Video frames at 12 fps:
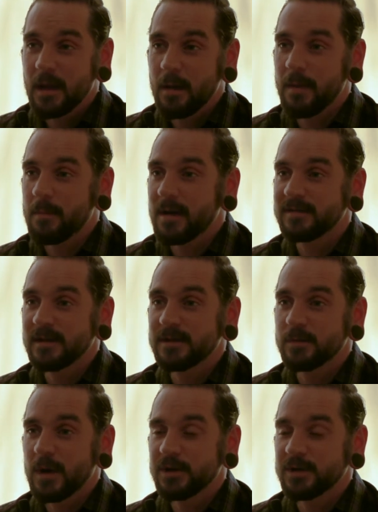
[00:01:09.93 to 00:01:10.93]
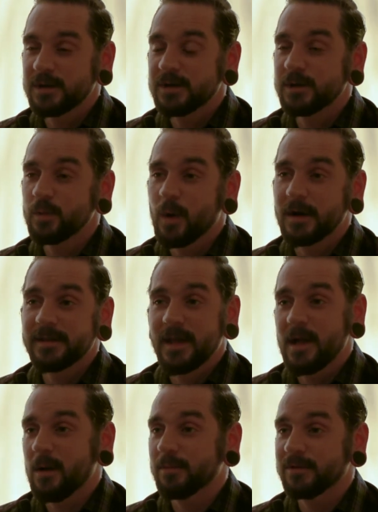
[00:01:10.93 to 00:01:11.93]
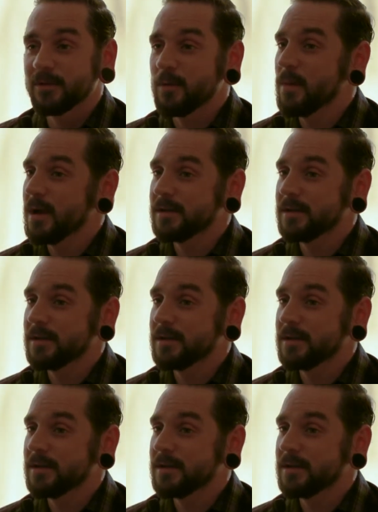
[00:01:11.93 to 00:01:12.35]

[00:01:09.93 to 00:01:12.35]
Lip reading: about my situation, and she wanted to help so much.